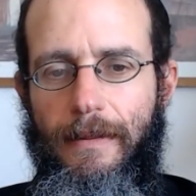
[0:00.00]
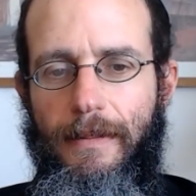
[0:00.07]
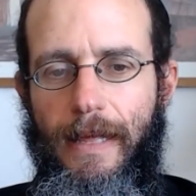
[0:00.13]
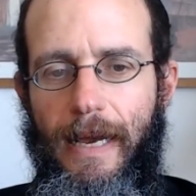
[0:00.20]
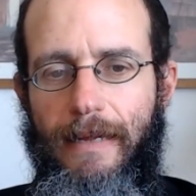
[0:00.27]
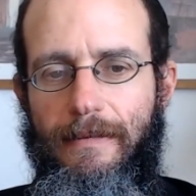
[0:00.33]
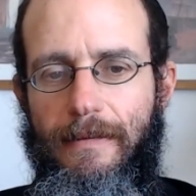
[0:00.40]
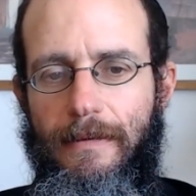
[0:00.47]

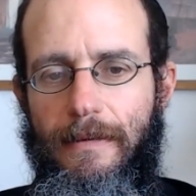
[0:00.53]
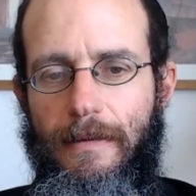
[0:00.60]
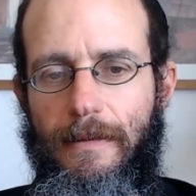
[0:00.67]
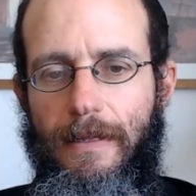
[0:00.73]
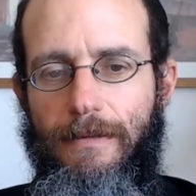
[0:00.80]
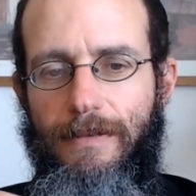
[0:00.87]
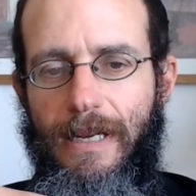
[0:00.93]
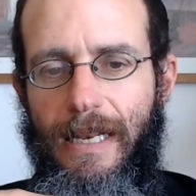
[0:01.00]
that
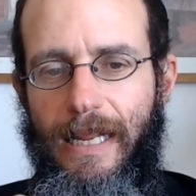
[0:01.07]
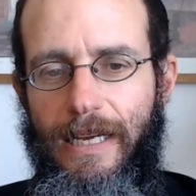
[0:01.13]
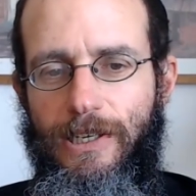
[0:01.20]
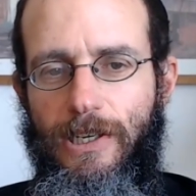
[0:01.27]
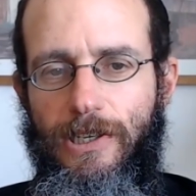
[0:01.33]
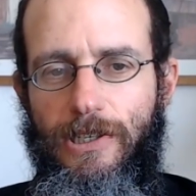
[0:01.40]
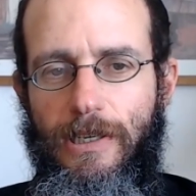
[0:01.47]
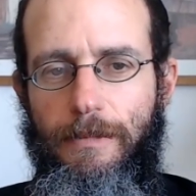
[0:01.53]
the
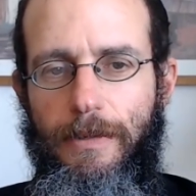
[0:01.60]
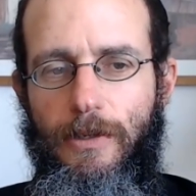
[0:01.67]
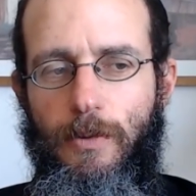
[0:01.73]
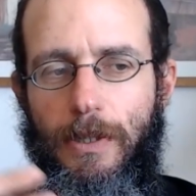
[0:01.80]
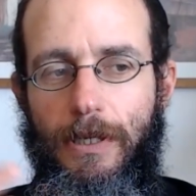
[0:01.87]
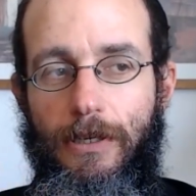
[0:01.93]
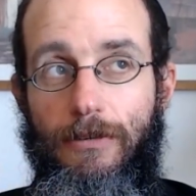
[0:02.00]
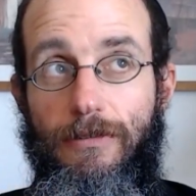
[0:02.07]
relationship
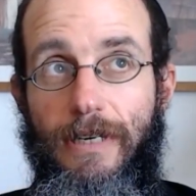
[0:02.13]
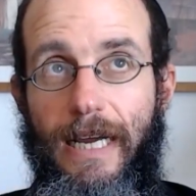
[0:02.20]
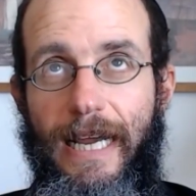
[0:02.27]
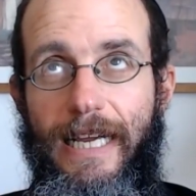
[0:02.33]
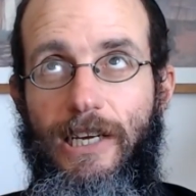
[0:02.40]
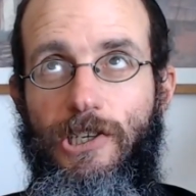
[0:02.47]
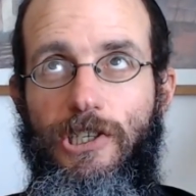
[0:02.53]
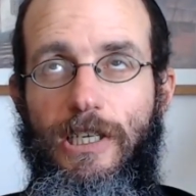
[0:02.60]
between
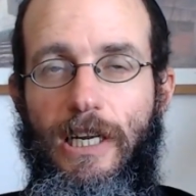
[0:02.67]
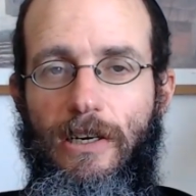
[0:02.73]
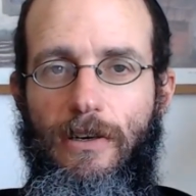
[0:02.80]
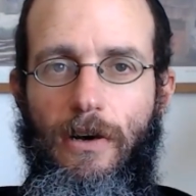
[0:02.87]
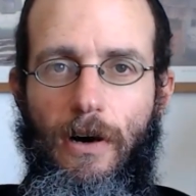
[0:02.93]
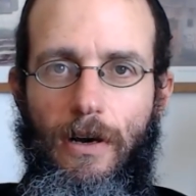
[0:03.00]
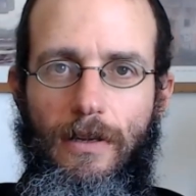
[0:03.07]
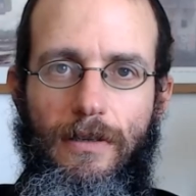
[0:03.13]
creation
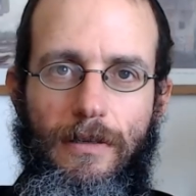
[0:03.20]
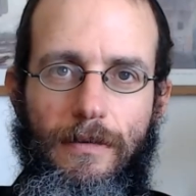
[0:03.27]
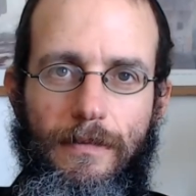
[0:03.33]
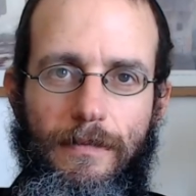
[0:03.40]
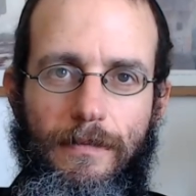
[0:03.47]
and God,